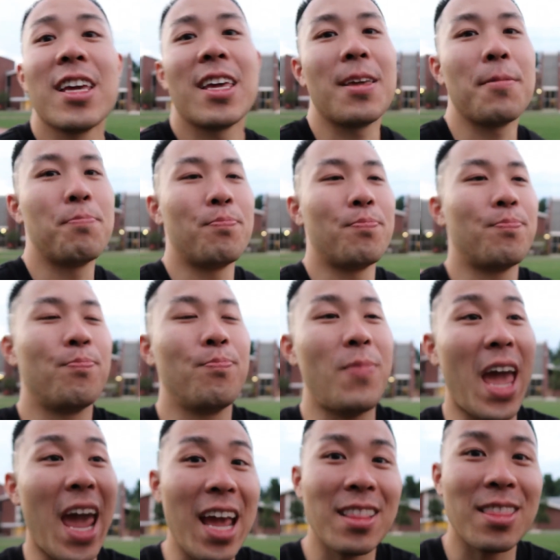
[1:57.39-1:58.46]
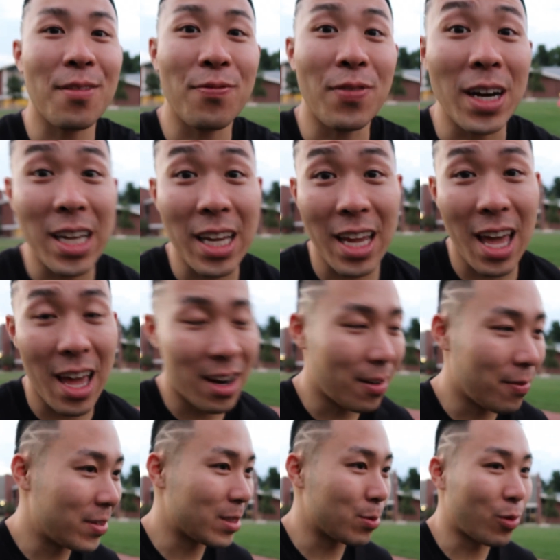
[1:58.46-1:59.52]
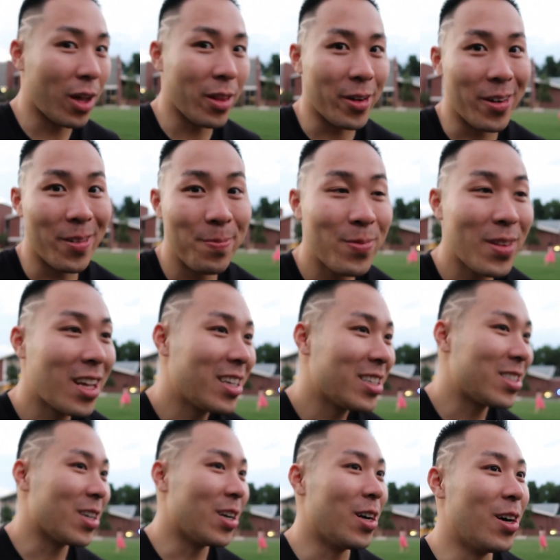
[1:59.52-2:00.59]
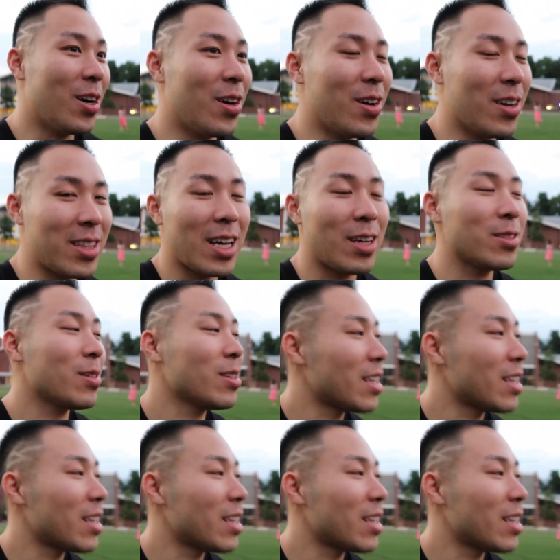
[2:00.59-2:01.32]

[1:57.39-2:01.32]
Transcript: He ate the fucking head of his brother. So that's